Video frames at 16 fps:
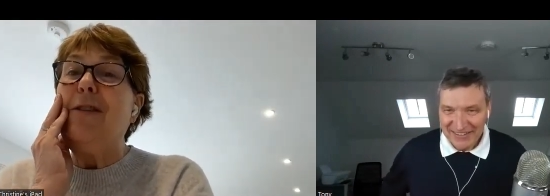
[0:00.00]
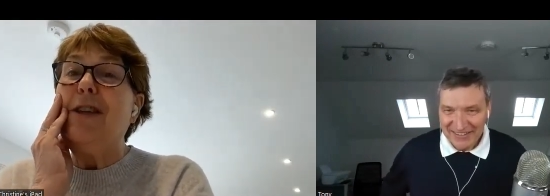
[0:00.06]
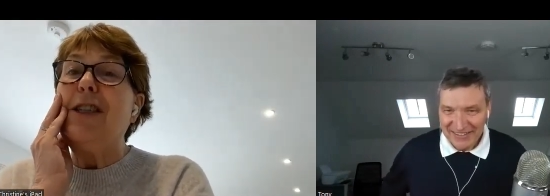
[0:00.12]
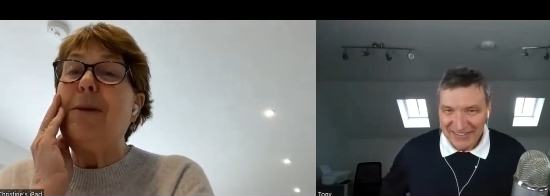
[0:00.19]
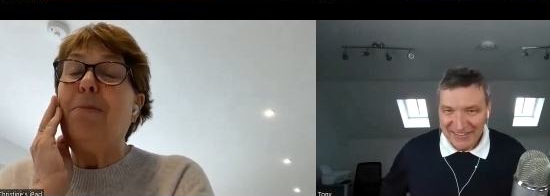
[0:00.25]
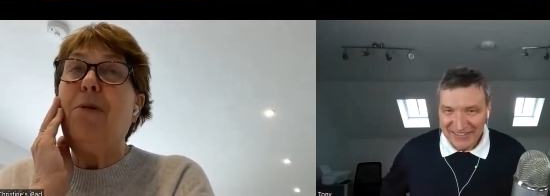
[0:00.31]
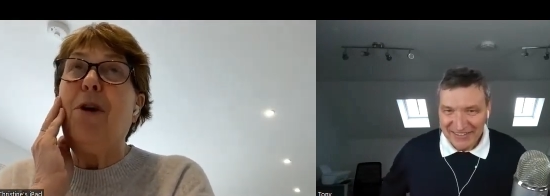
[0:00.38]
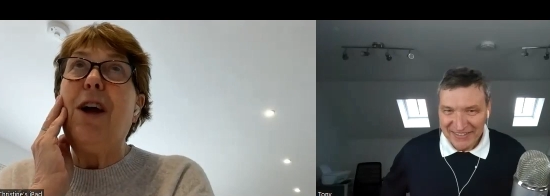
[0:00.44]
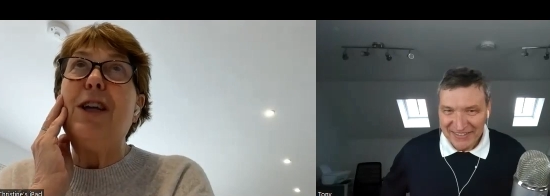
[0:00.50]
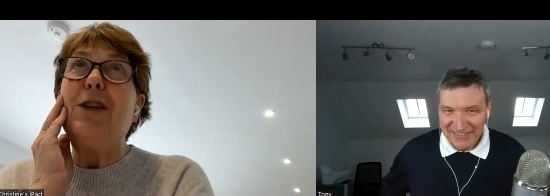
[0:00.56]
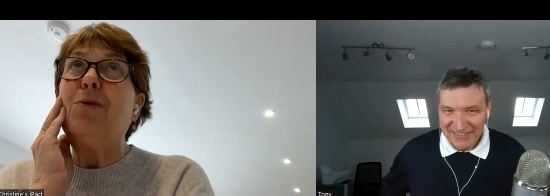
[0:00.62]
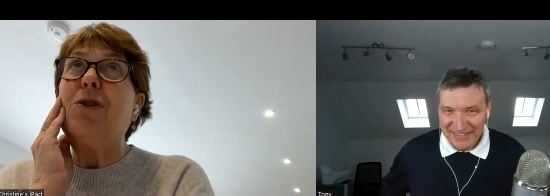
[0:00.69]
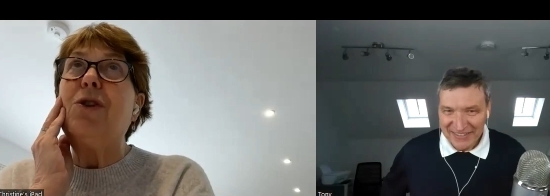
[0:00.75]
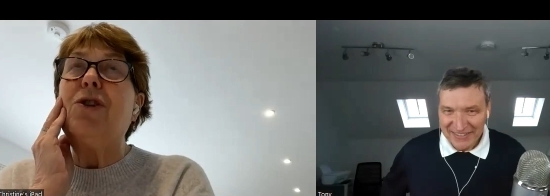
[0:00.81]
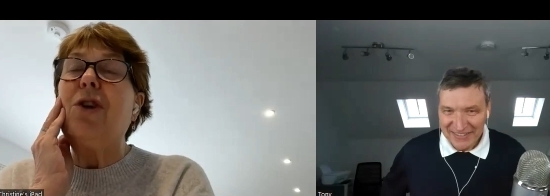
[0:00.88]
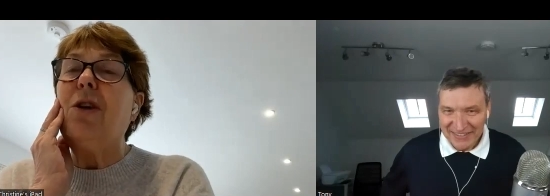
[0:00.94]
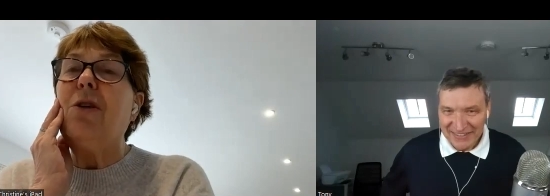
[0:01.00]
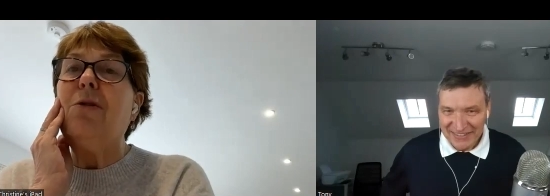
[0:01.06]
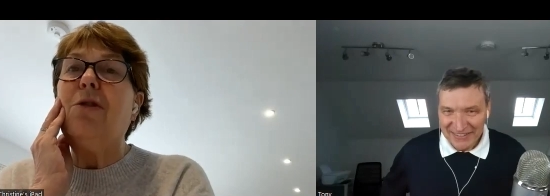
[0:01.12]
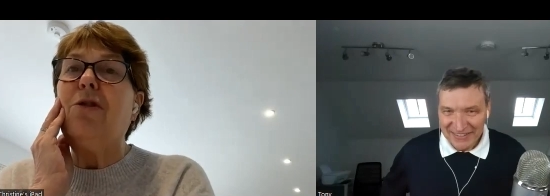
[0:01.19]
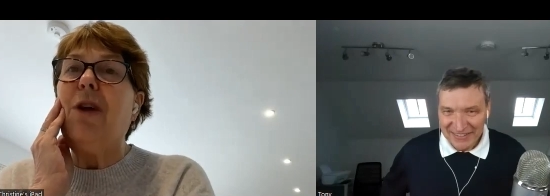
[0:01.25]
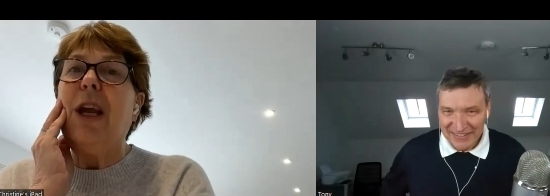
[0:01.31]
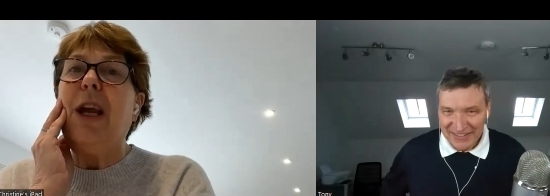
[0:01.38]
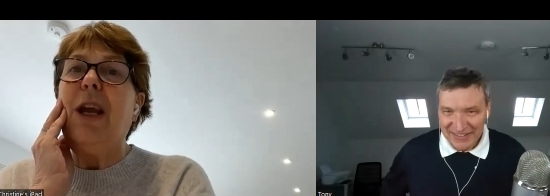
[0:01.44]
Speaker 1: the surprise was so
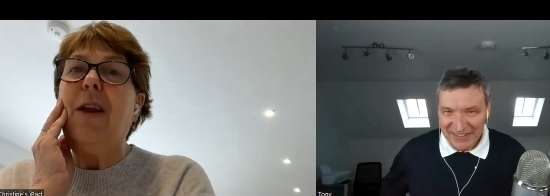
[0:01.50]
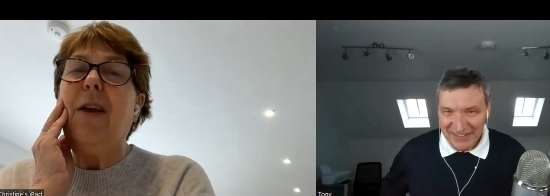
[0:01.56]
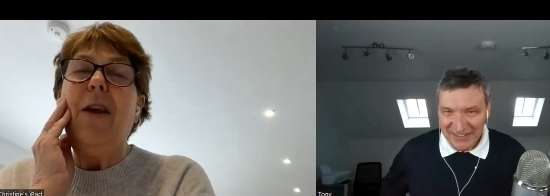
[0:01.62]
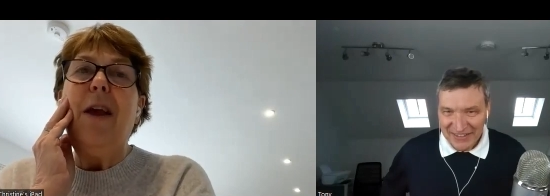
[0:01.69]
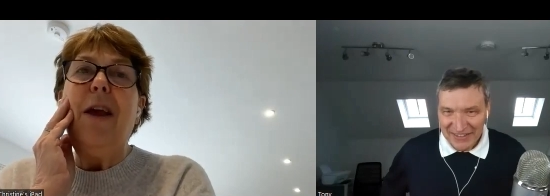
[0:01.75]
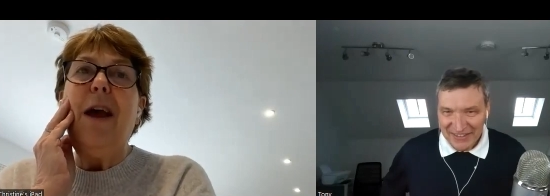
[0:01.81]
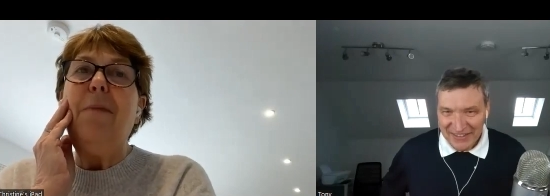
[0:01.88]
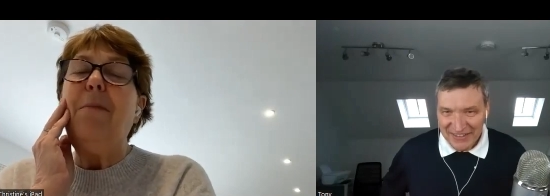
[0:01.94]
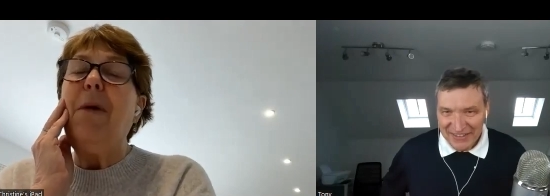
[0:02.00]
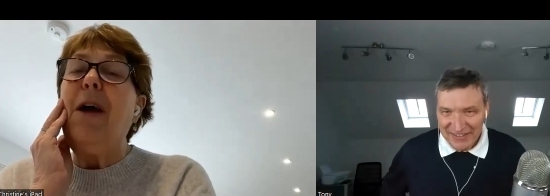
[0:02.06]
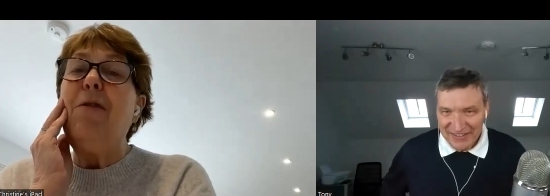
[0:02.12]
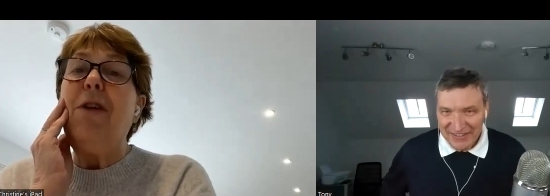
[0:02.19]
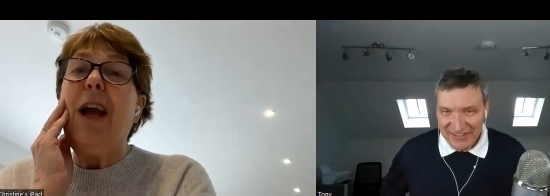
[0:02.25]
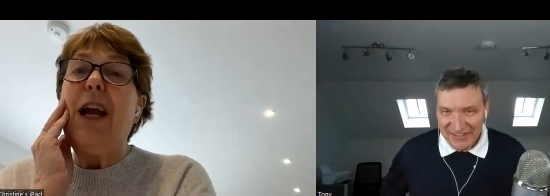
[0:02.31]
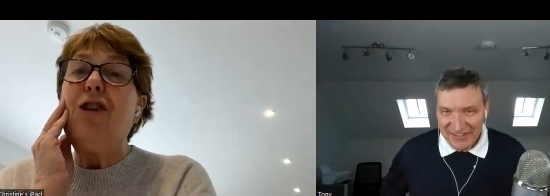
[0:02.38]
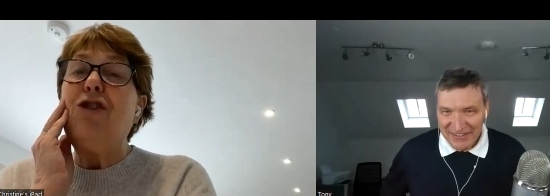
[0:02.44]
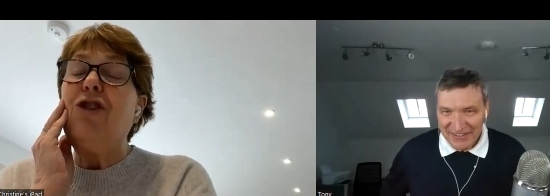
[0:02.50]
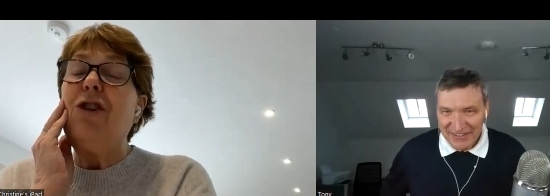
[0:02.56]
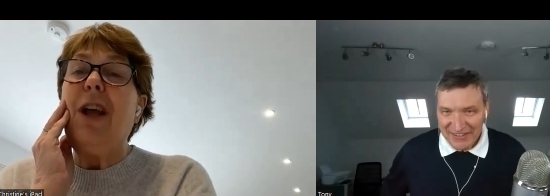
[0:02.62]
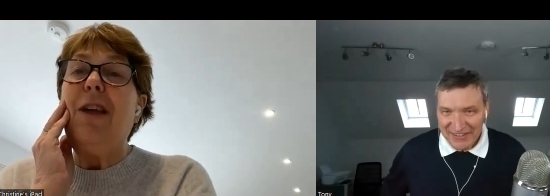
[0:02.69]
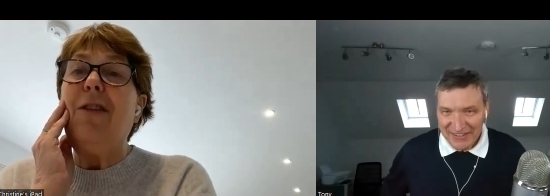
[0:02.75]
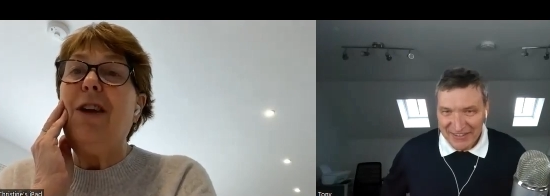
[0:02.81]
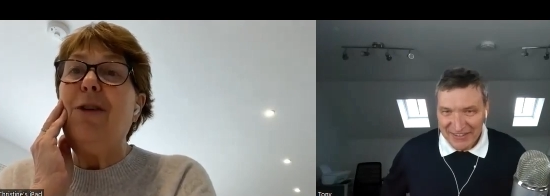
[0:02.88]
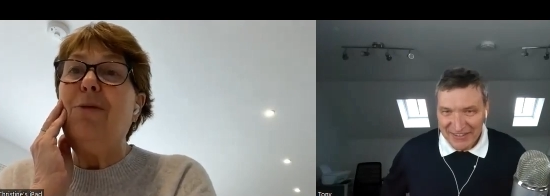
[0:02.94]
great and my
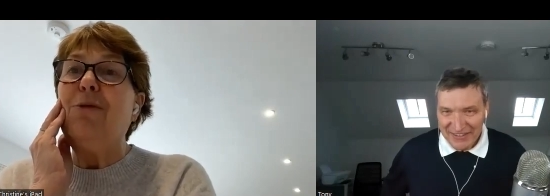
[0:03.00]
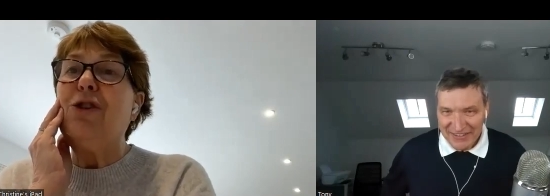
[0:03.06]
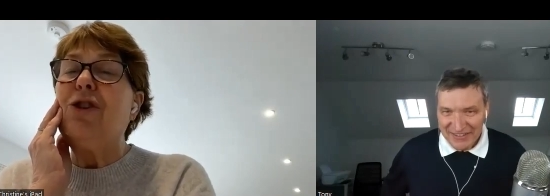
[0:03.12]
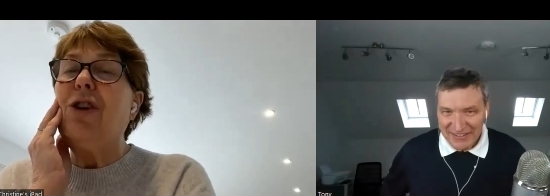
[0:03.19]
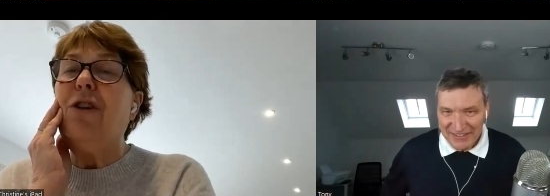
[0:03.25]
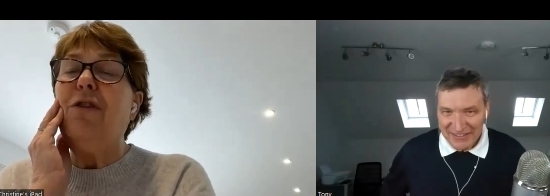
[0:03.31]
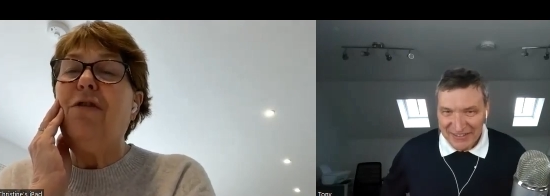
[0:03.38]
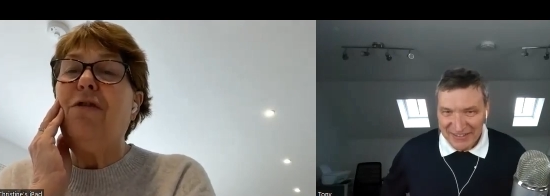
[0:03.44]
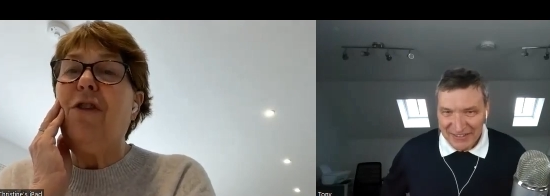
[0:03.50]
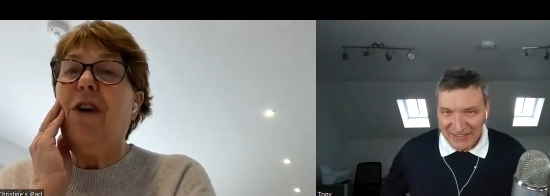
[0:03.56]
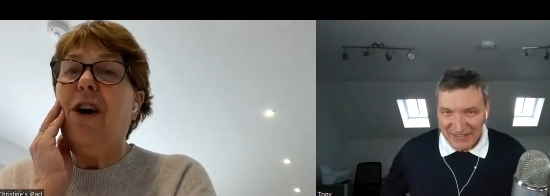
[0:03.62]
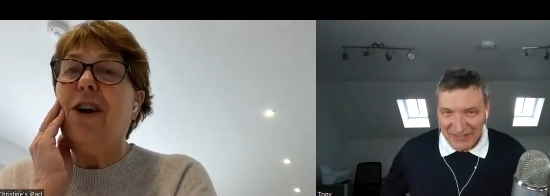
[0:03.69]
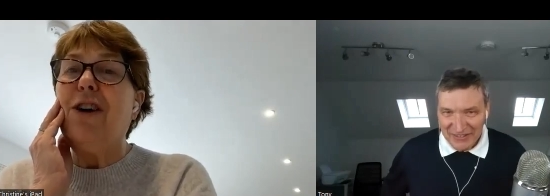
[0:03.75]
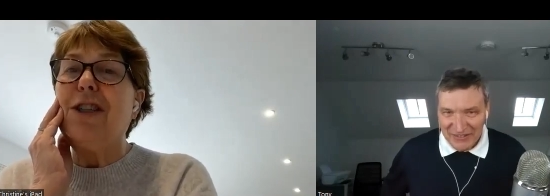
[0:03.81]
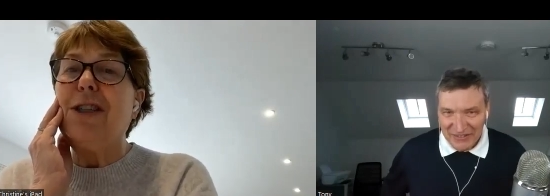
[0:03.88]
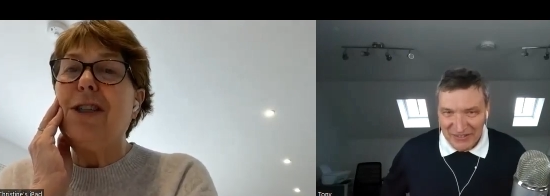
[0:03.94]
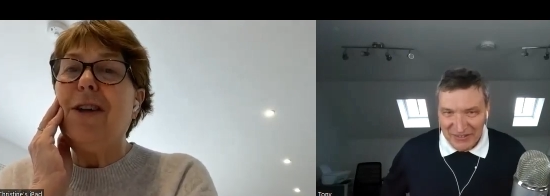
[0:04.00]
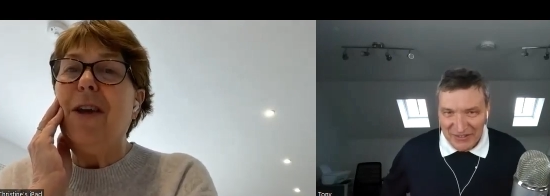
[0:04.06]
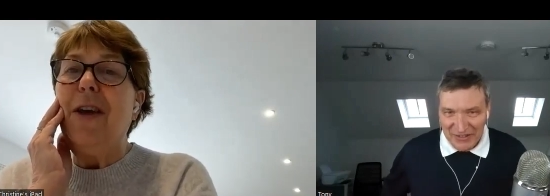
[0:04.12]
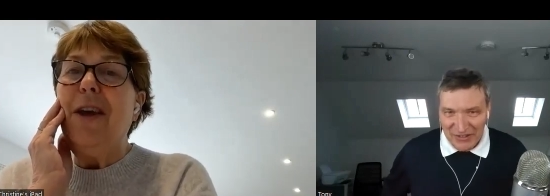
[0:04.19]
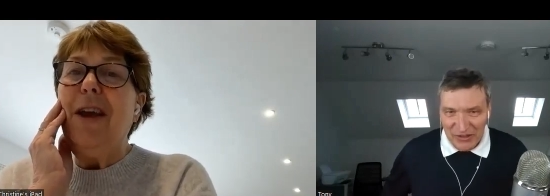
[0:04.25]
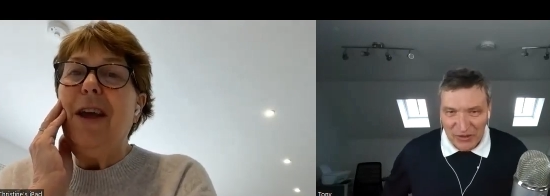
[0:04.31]
reaction i think was so fast